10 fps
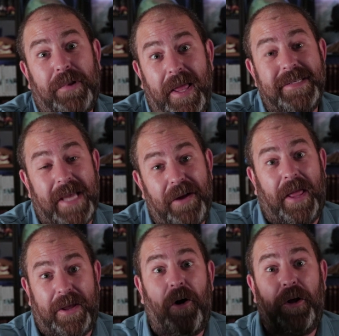plays out
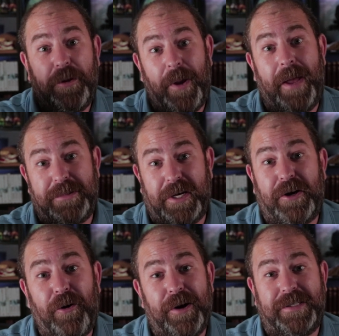like all the way up to
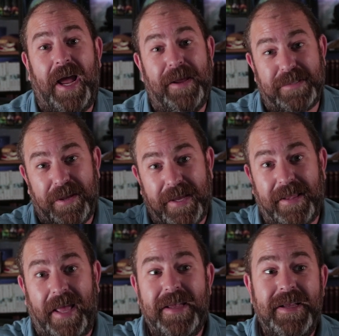current time, so you get
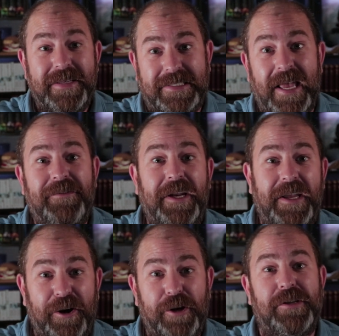like 70
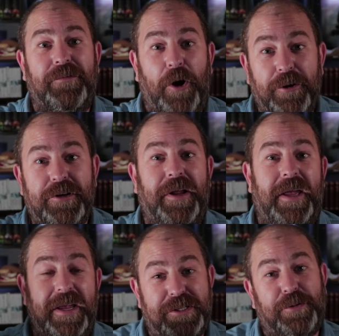years of alternate
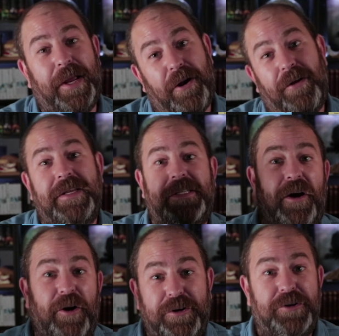history and all these
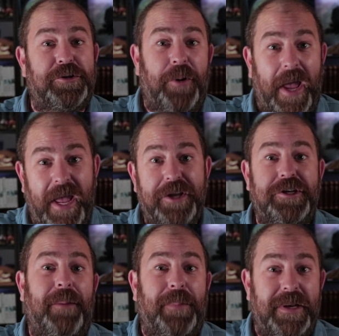characters who age
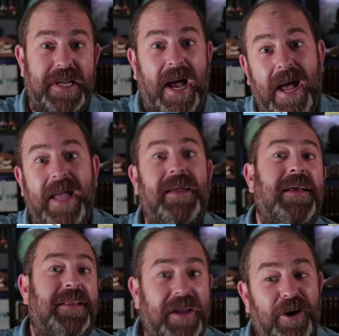up and die,
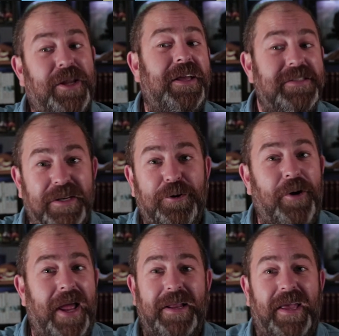their kids and
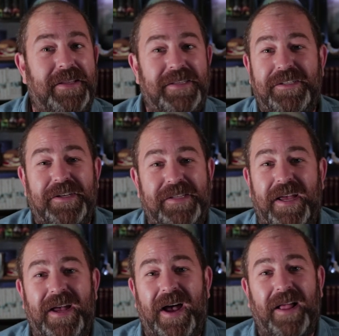grandkids. It's just
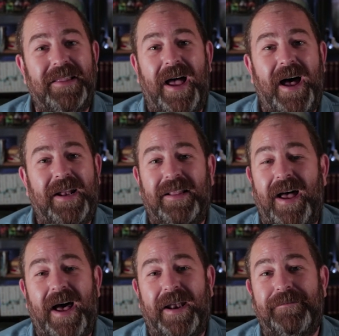a lot
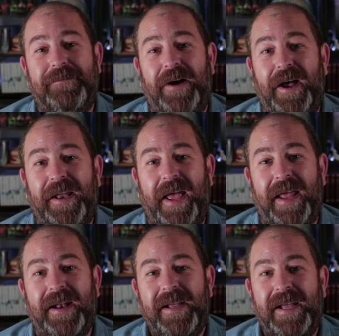of fun,
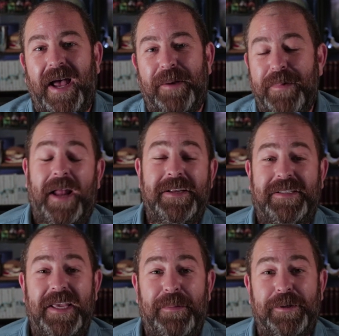and not as
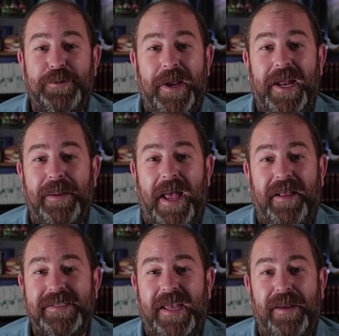deep as reading
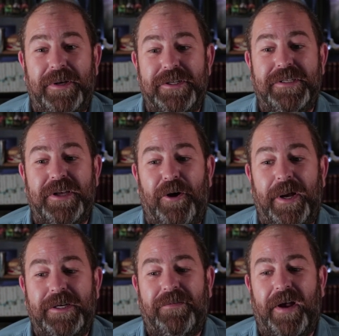Malazan, but just so
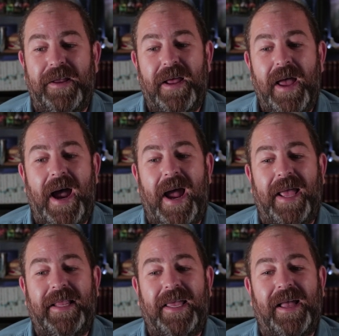much fun.
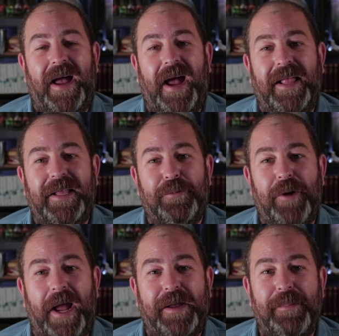Highly
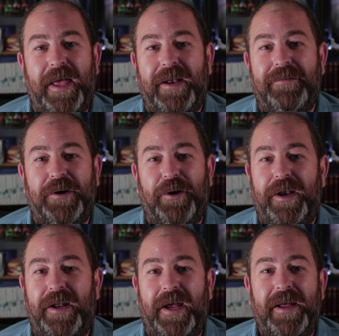recommend. If you're
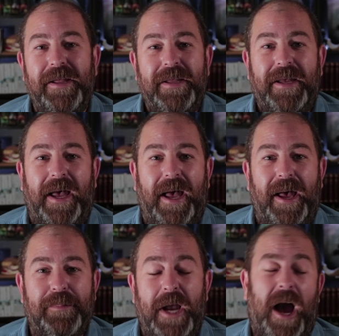into
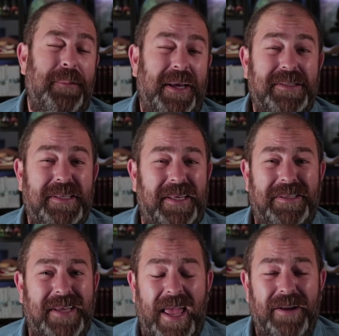comics,
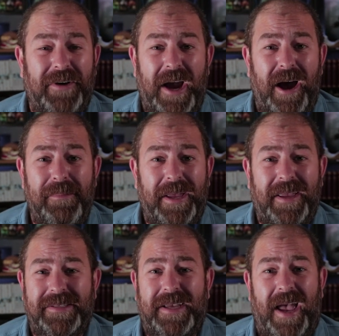it's kind of a comic,
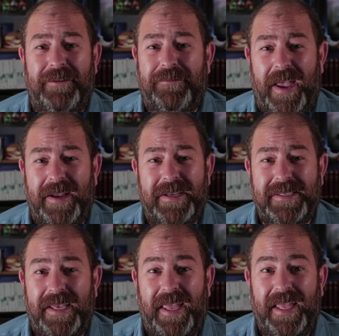it's kind of
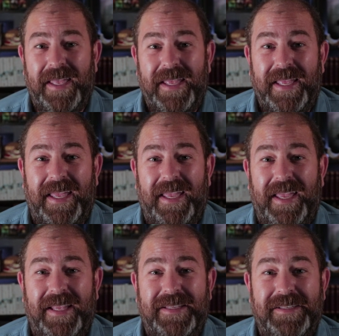fantasy,
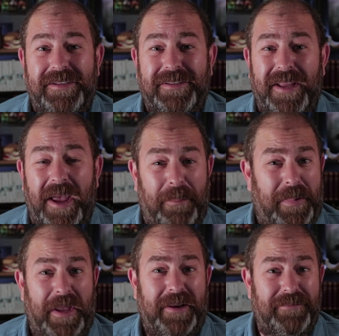it's a
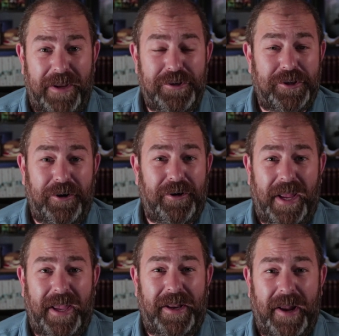big adventure,
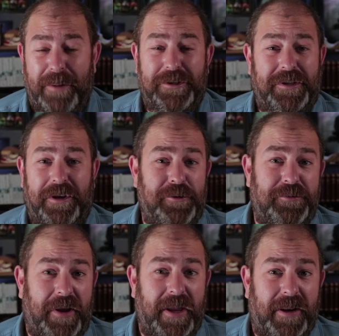and I'm just a huge
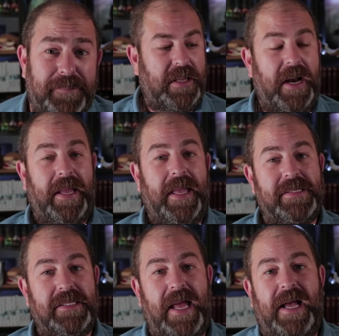fan. And then I
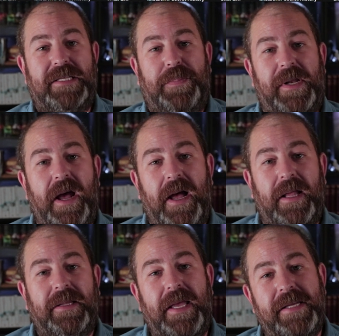guess last but
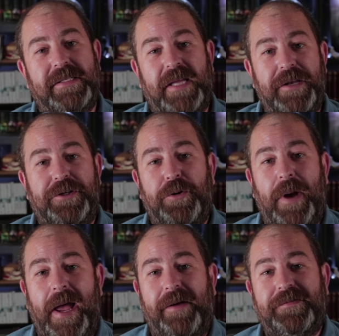not least, I do
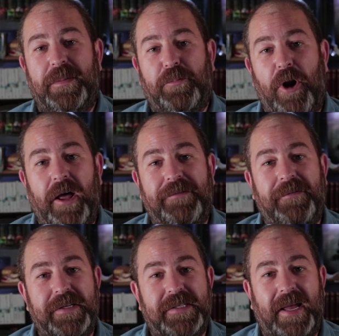have some
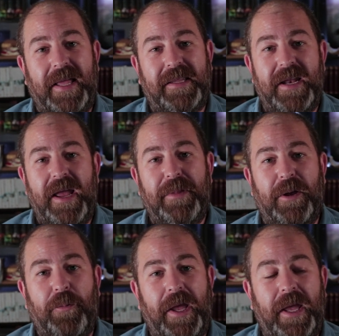Rothfuss. I got the Name of the
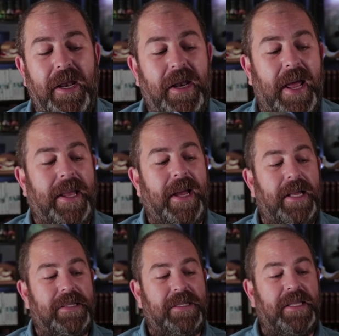Wind, I
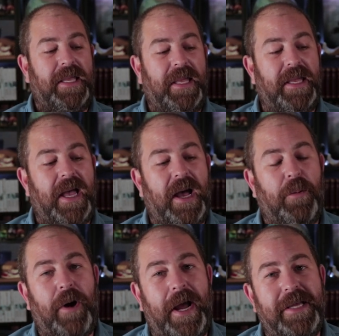got the
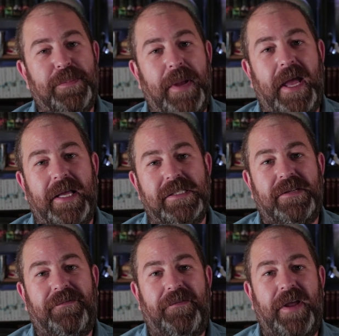Wise Man's
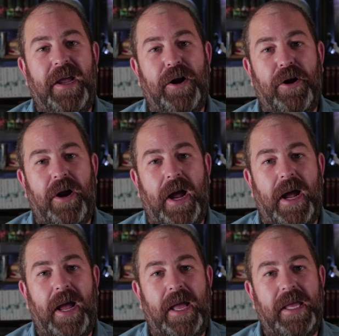Fear,
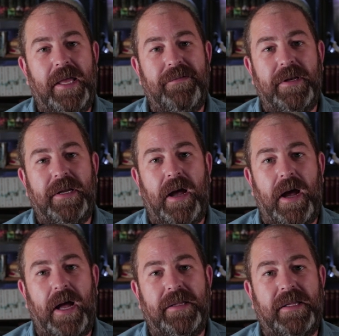I even
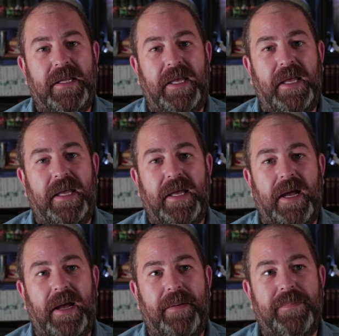got the
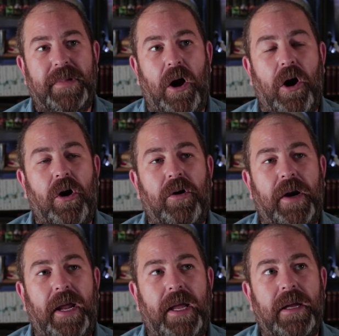
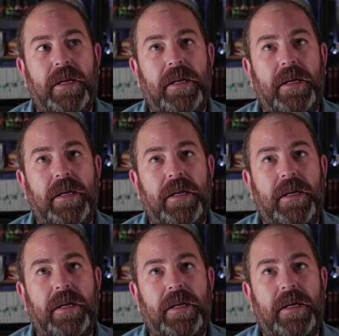Ari